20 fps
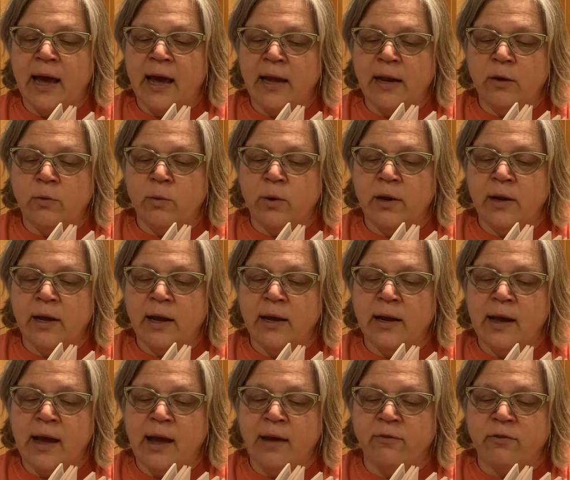anyone
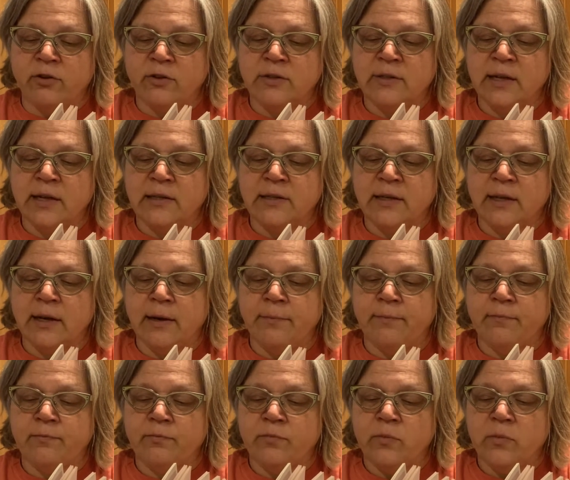had ever said to
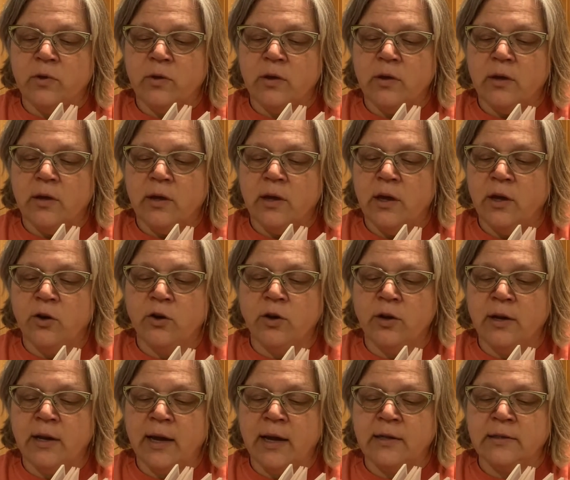him. He
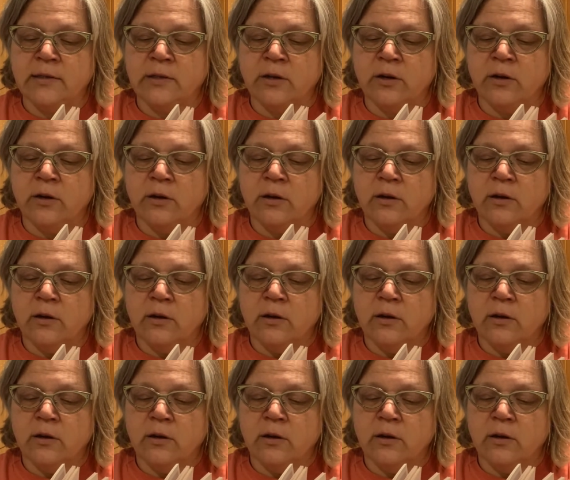couldn't answer.